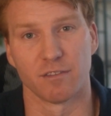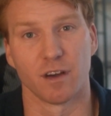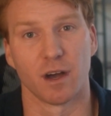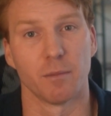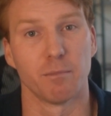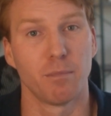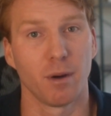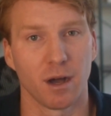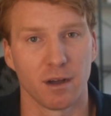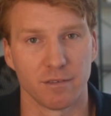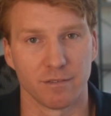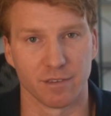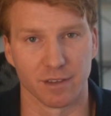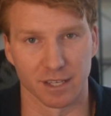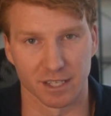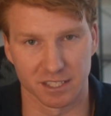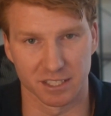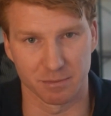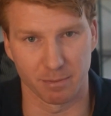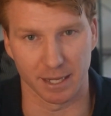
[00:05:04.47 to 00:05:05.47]
above
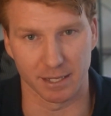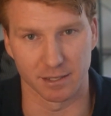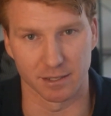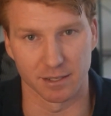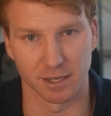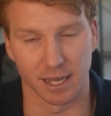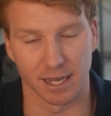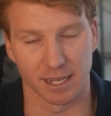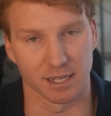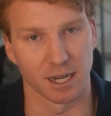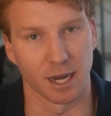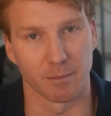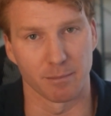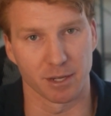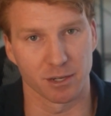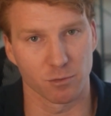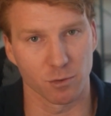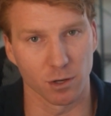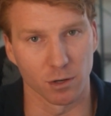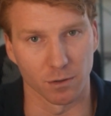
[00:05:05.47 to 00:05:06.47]
expected
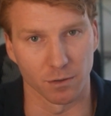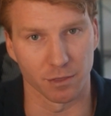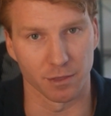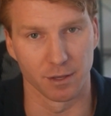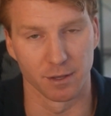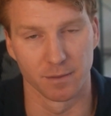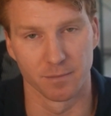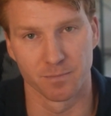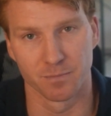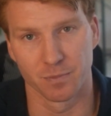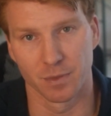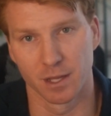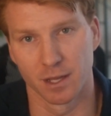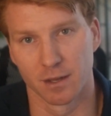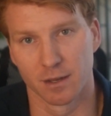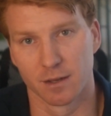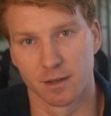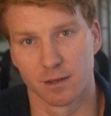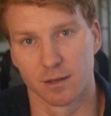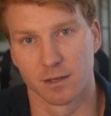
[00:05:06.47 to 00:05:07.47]
economic growth.
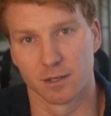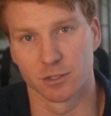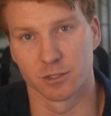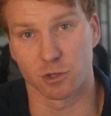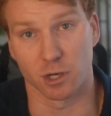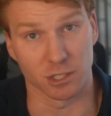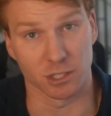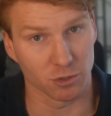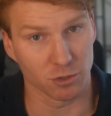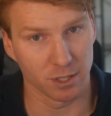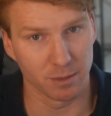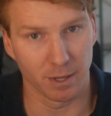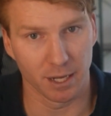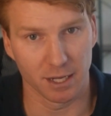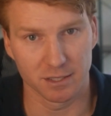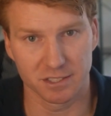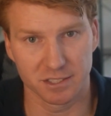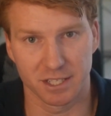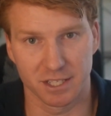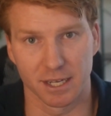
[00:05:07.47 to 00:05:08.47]
Treasury
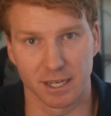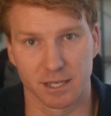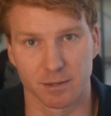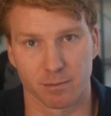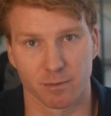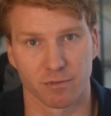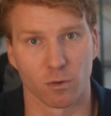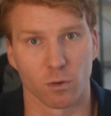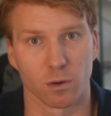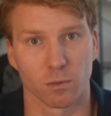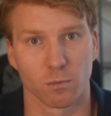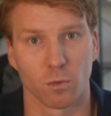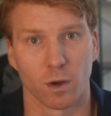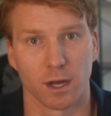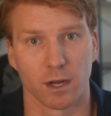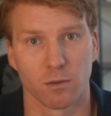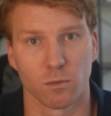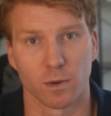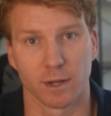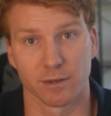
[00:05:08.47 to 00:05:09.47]
bonds tend to perform
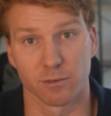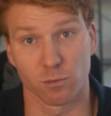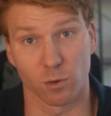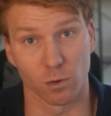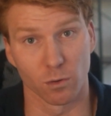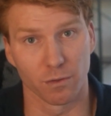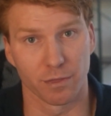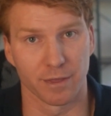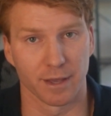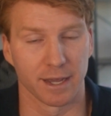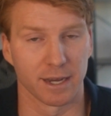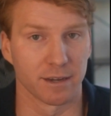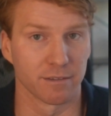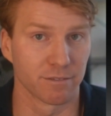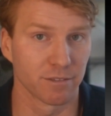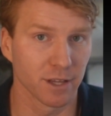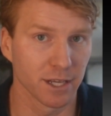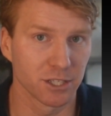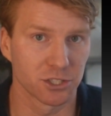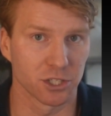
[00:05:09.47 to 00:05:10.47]
well when growth and
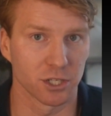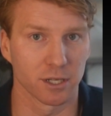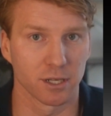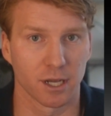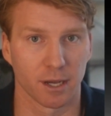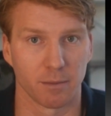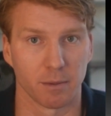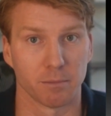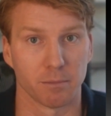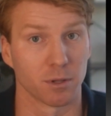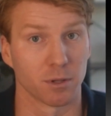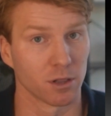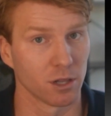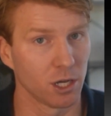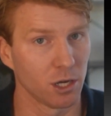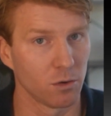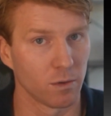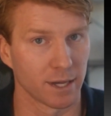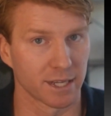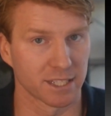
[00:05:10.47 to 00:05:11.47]
inflation come in
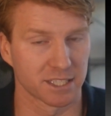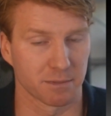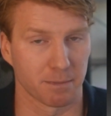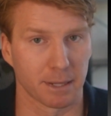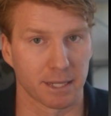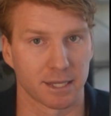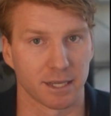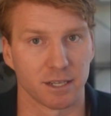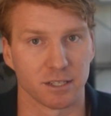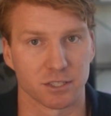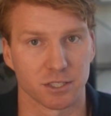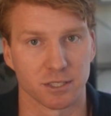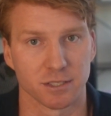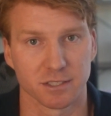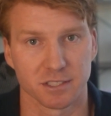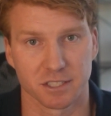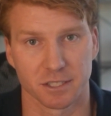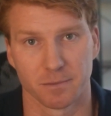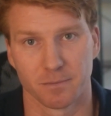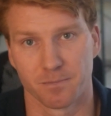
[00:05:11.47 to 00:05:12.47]
below
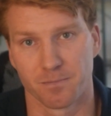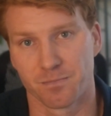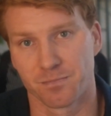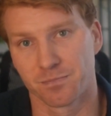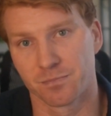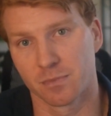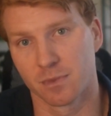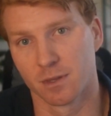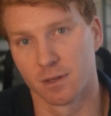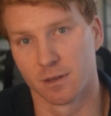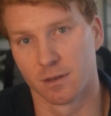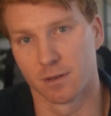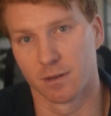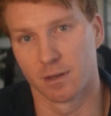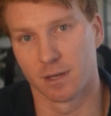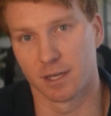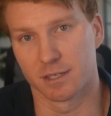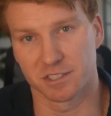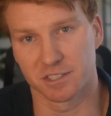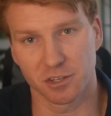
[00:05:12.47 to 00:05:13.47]
expectations.
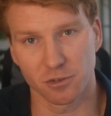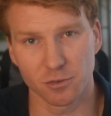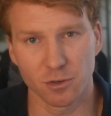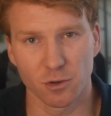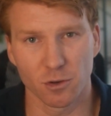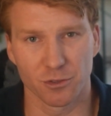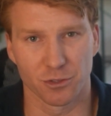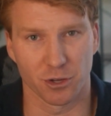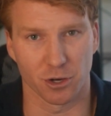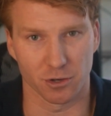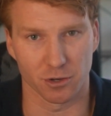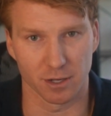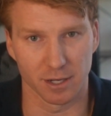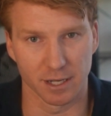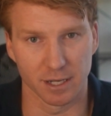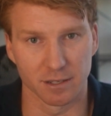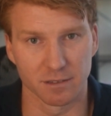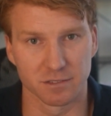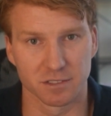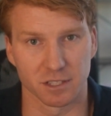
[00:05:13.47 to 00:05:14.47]
And certain
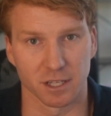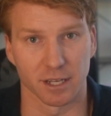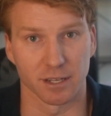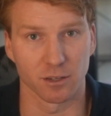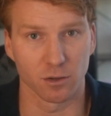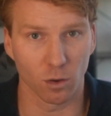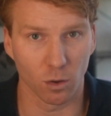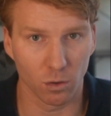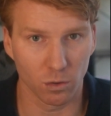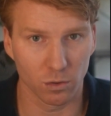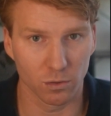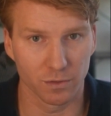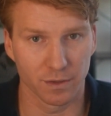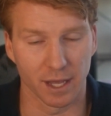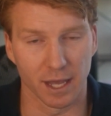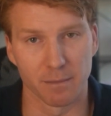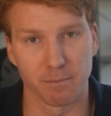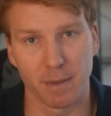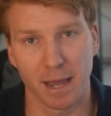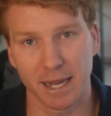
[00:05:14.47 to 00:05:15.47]
alternatives like gold
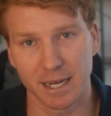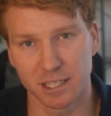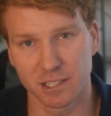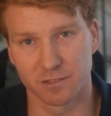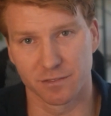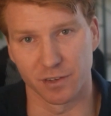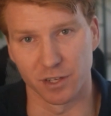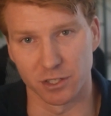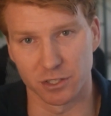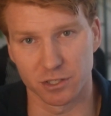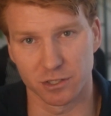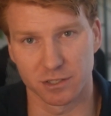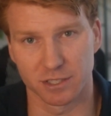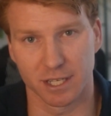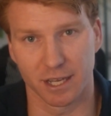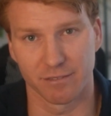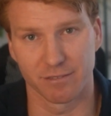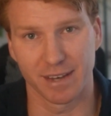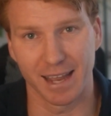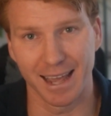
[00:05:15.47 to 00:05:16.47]
and managed futures
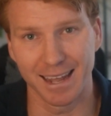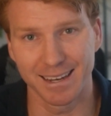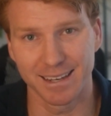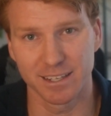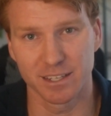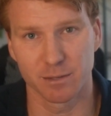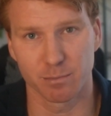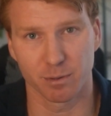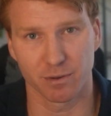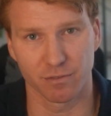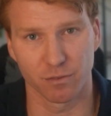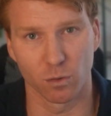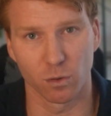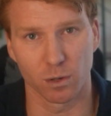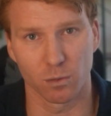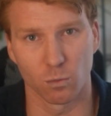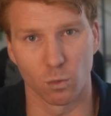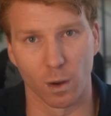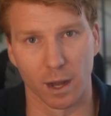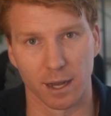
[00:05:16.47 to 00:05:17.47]
have tended to
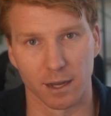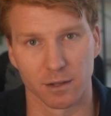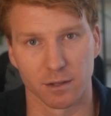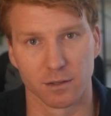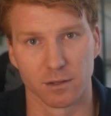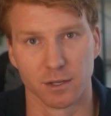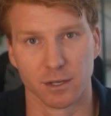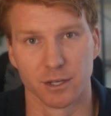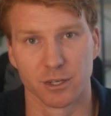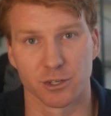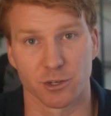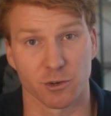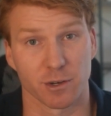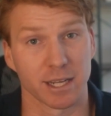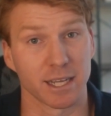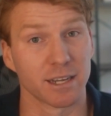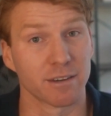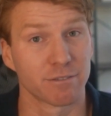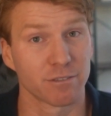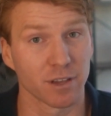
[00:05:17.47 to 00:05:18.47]
perform well during
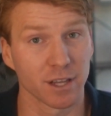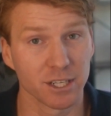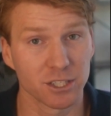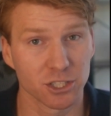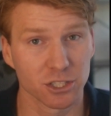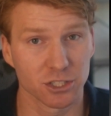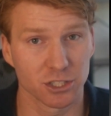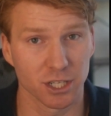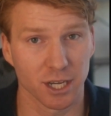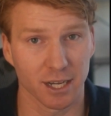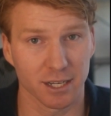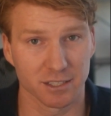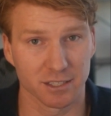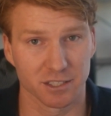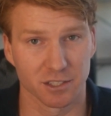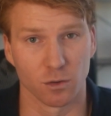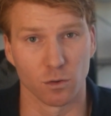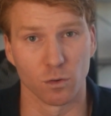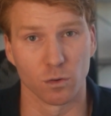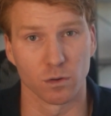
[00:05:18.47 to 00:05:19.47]
inflation
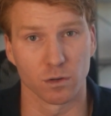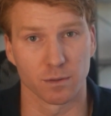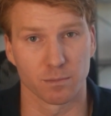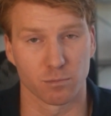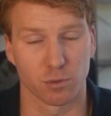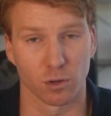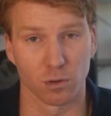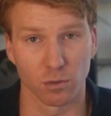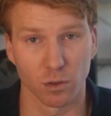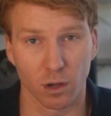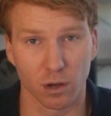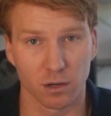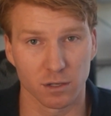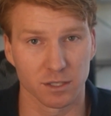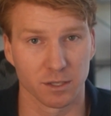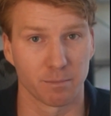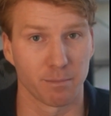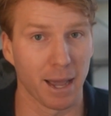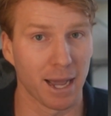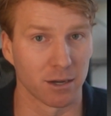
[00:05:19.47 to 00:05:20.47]
shocks or
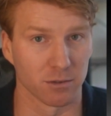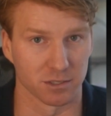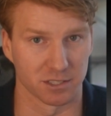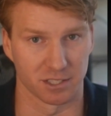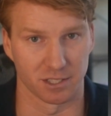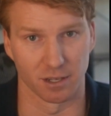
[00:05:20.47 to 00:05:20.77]
prolonged bouts of